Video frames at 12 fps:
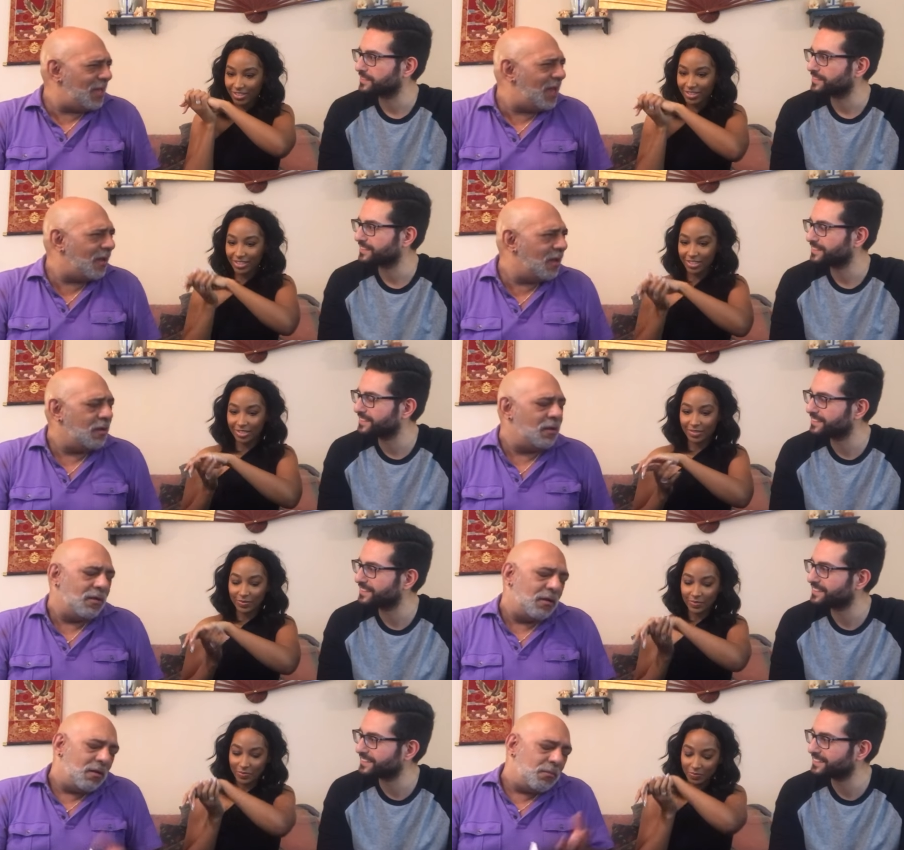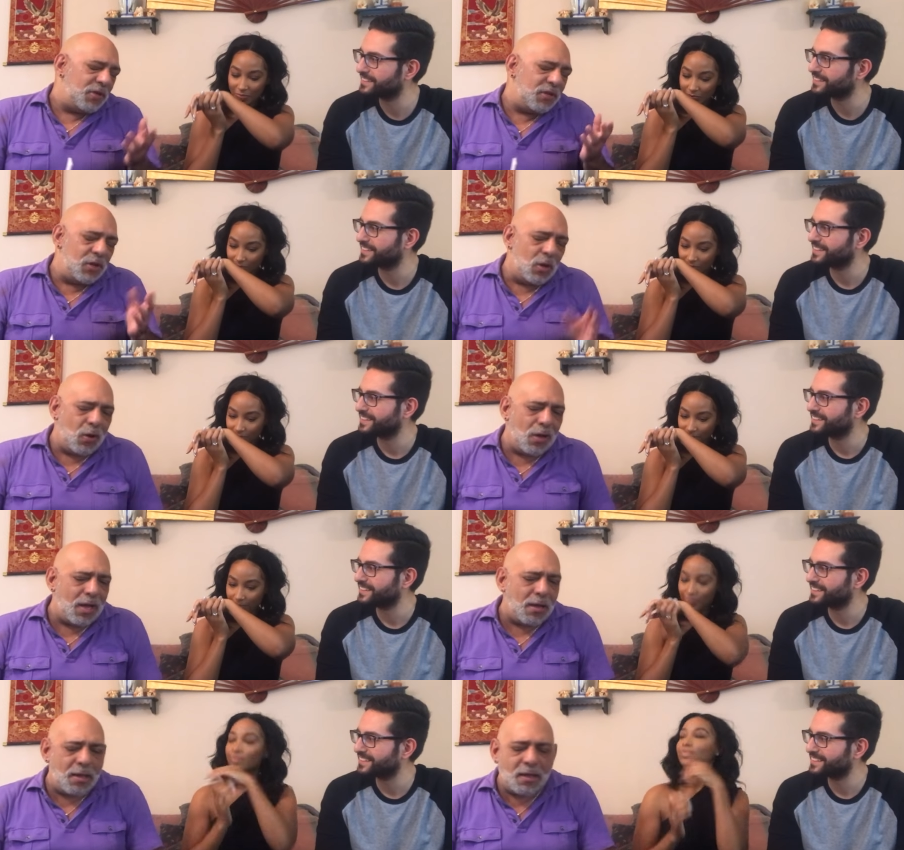Speaker 1: Yeah, but you
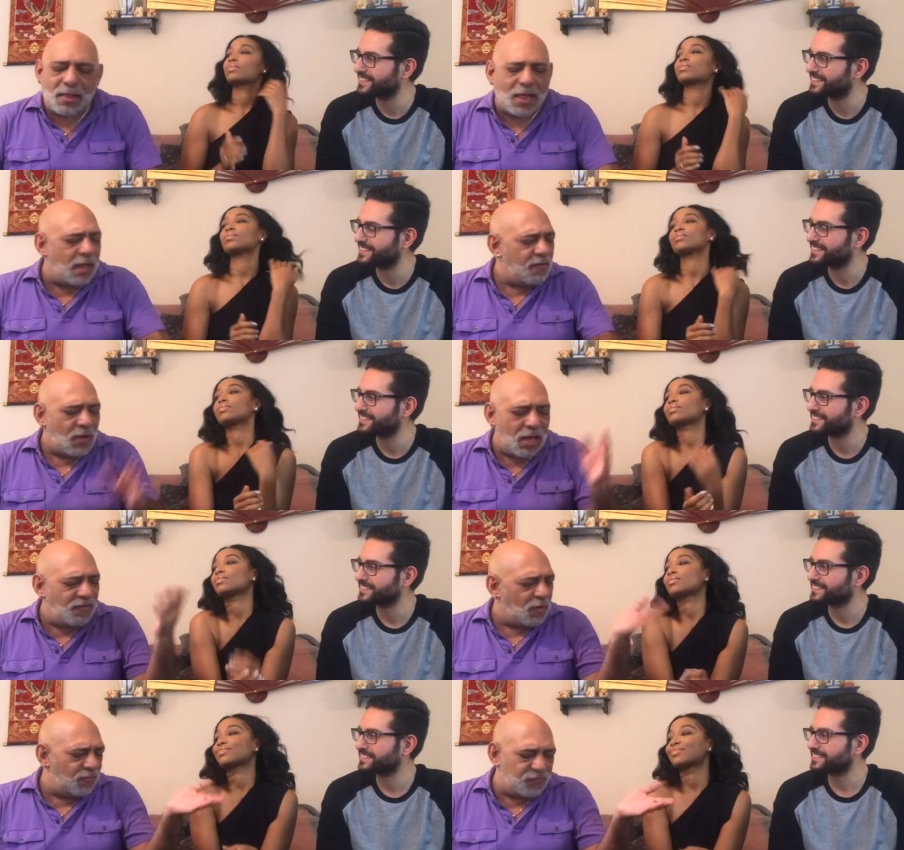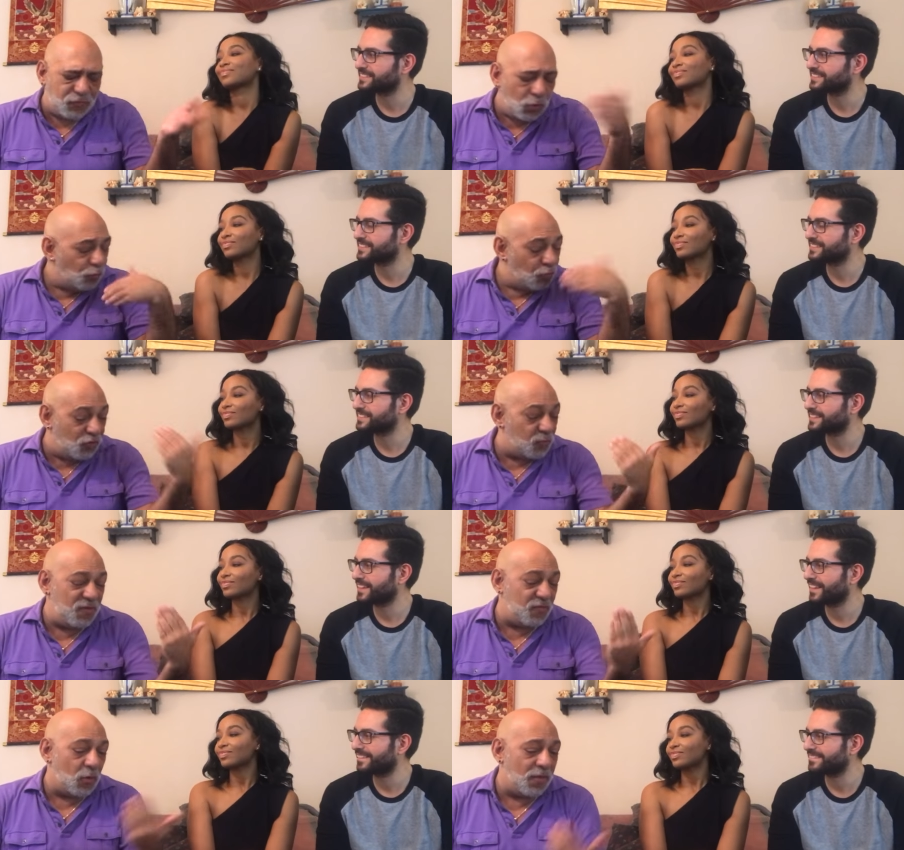know, I I've told you this
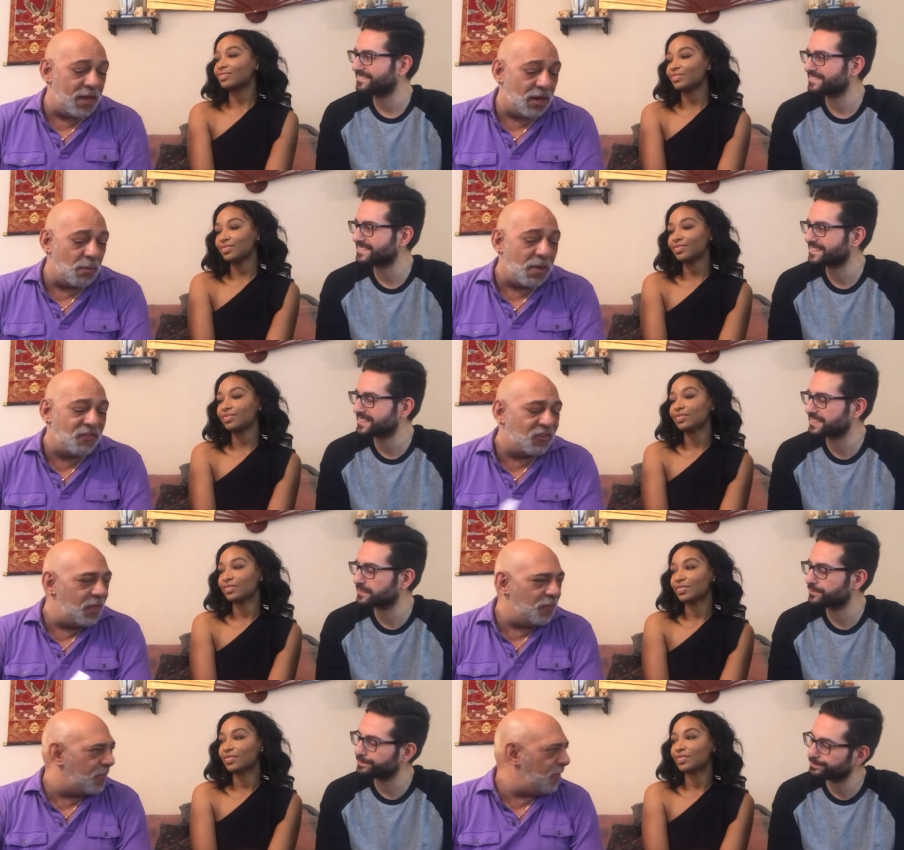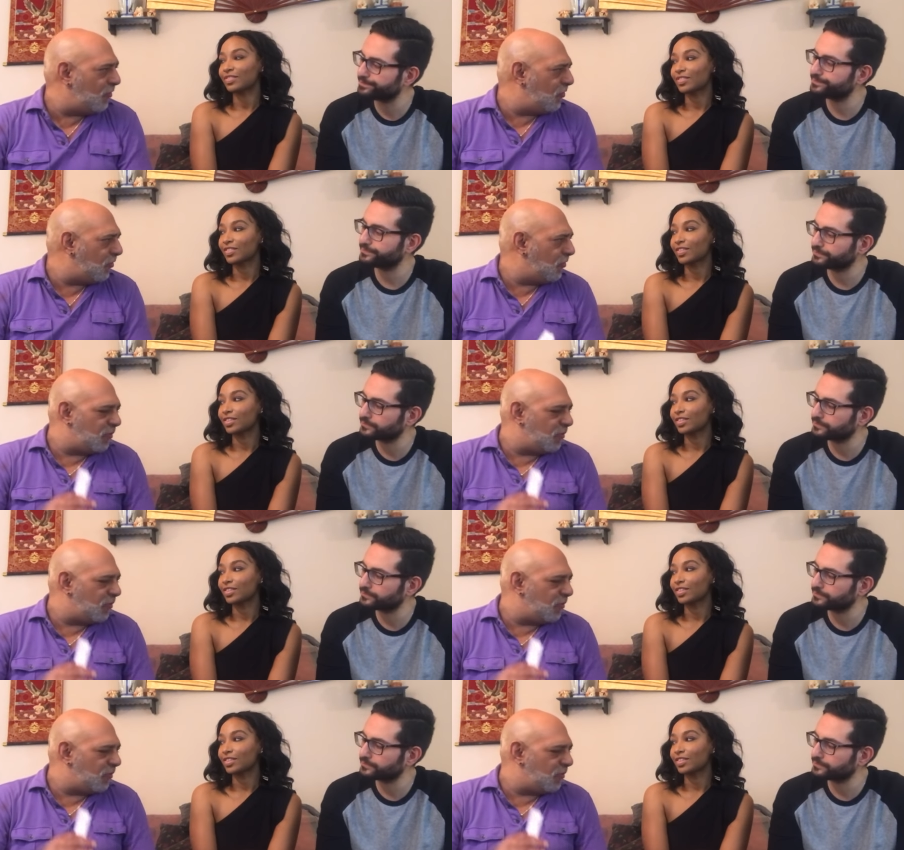before that on my skin things